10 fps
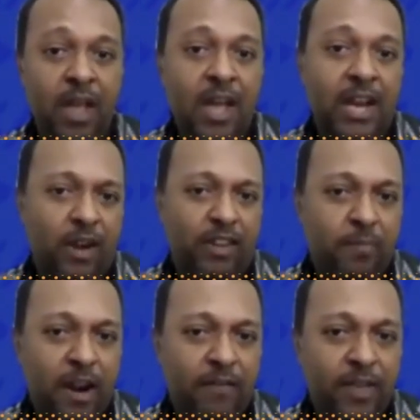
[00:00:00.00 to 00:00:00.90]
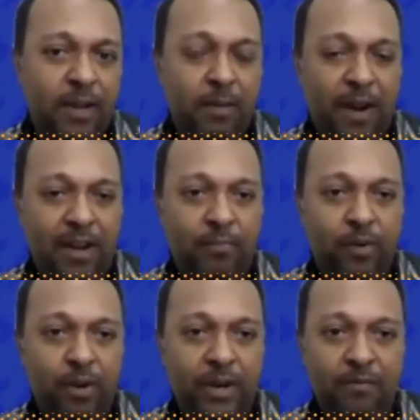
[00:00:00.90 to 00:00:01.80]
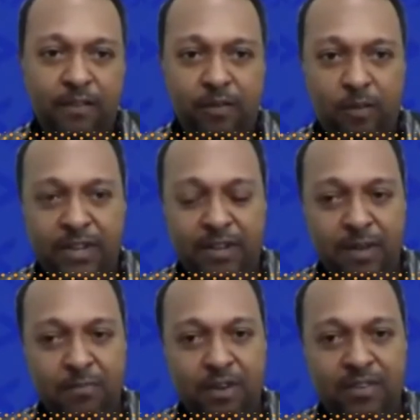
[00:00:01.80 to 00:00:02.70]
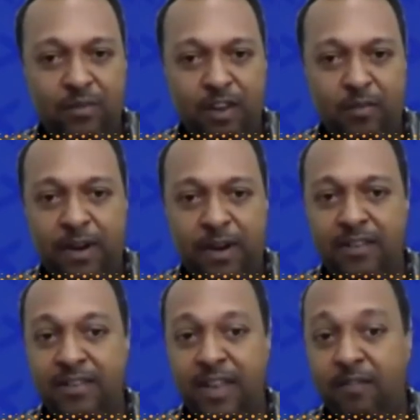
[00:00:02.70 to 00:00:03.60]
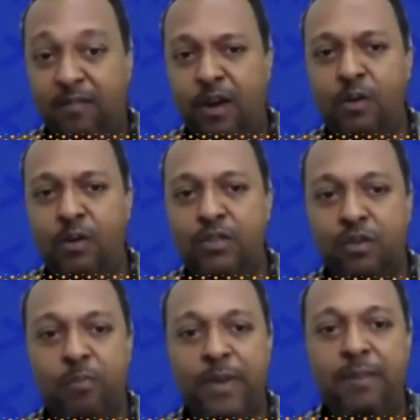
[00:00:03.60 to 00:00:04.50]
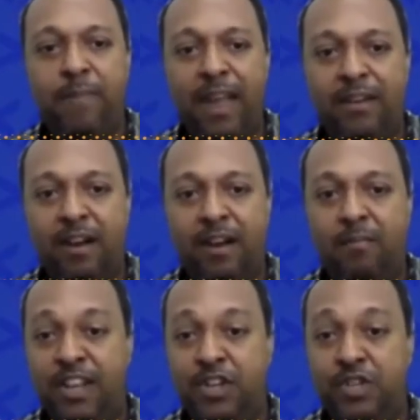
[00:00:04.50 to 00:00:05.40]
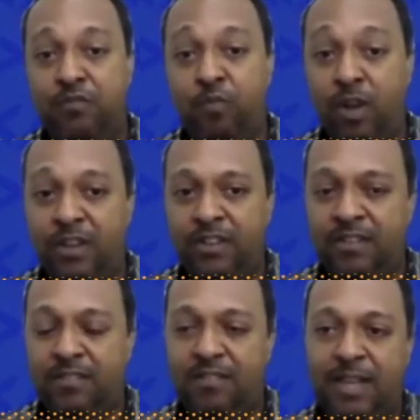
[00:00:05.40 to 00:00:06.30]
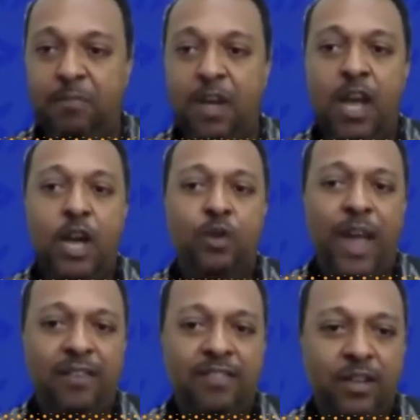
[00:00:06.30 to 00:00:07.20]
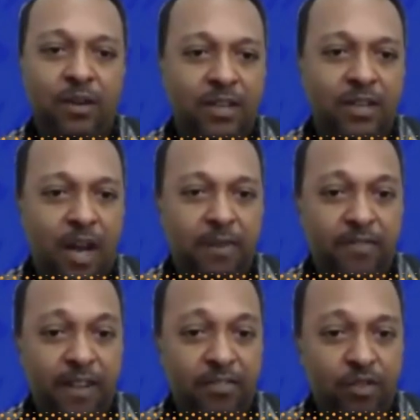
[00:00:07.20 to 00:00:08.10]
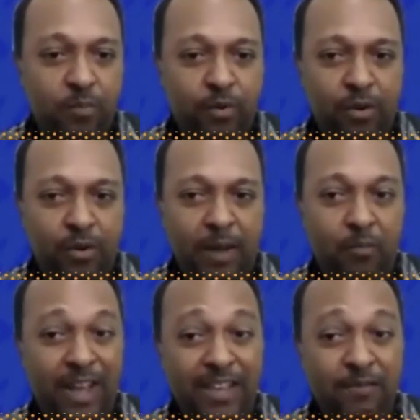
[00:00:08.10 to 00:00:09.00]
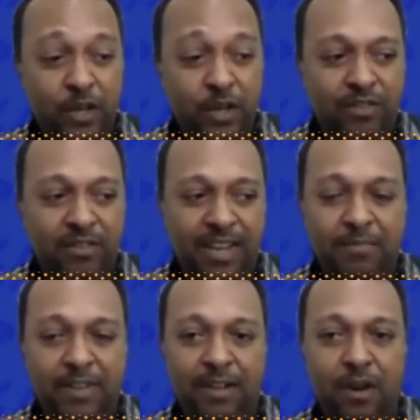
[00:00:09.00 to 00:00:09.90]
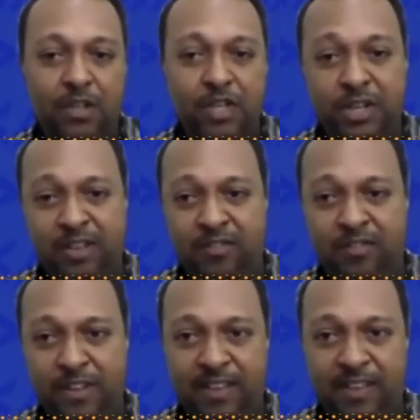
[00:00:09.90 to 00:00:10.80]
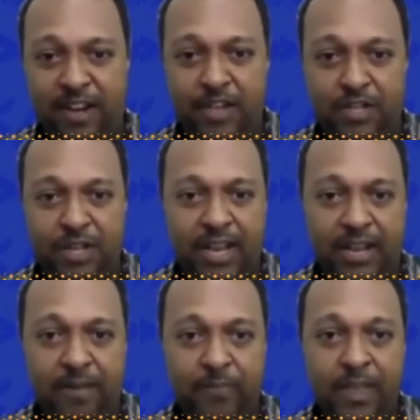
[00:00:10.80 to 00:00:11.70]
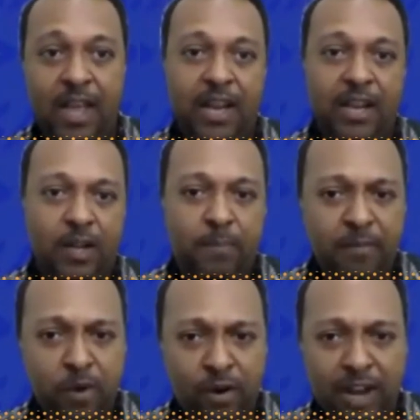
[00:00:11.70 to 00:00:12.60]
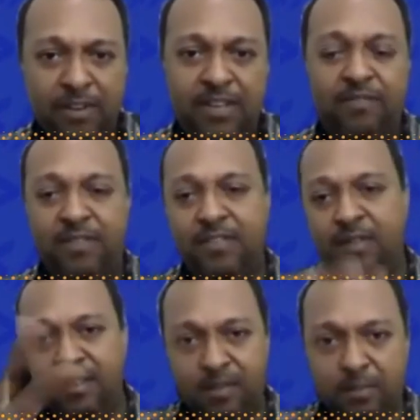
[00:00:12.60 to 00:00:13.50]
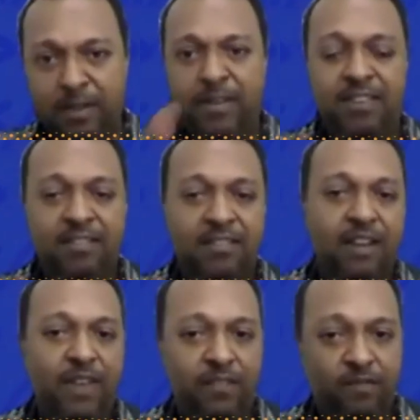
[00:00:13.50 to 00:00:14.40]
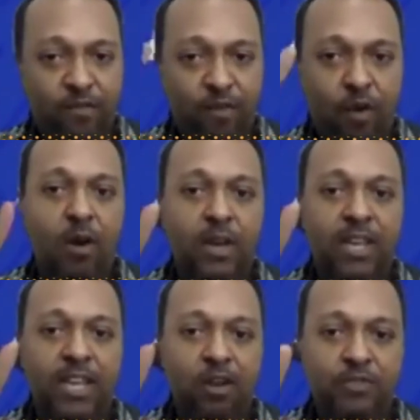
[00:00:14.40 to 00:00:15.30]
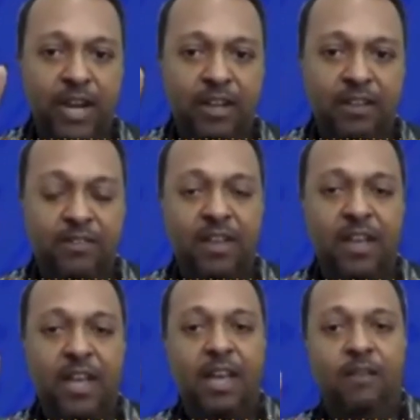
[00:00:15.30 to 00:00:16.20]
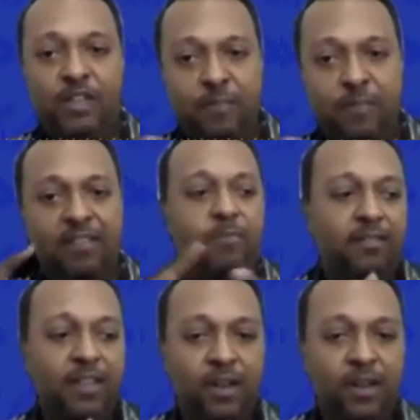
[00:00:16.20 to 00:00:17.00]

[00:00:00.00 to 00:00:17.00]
Now, as part of the pilot program, we have roped in MIMOS as one of our partners, and we also rope in Bank Negara Malaysia volunteers team to execute KAPA Phase 2 program, where they would use the same technology to disperse financial aid. Now, the pilot program itself is a bit busy slide. It has 4 key objectives, which is maximizing